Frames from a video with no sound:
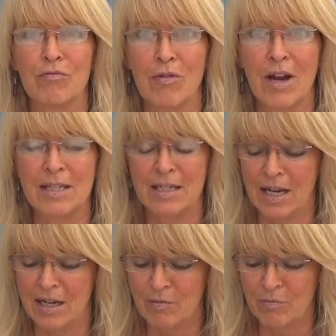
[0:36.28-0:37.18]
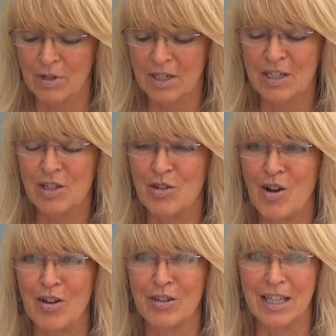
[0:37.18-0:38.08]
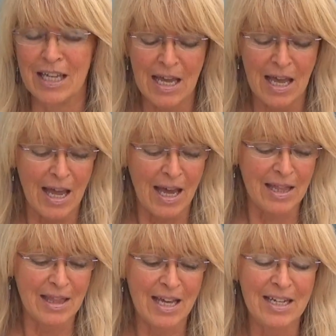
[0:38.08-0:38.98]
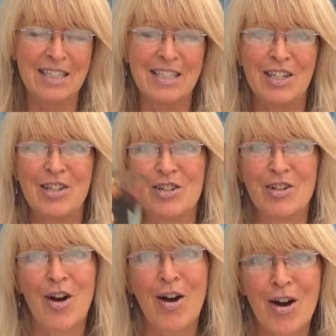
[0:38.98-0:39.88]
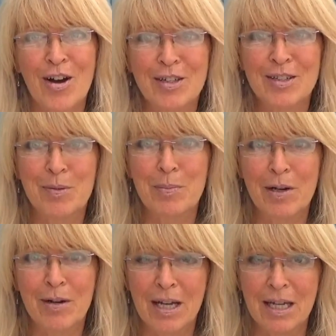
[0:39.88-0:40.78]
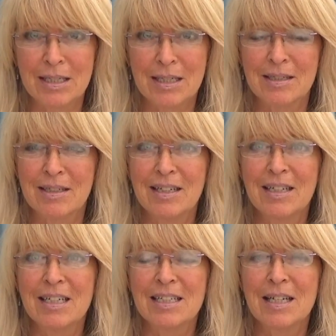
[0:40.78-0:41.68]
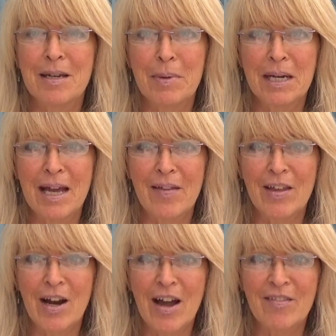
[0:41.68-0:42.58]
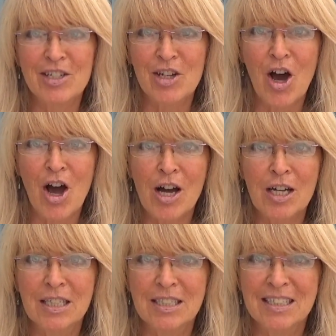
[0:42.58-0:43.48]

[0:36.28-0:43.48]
resonated really strongly. And that is the dog spirit. Does anybody out there have a dog?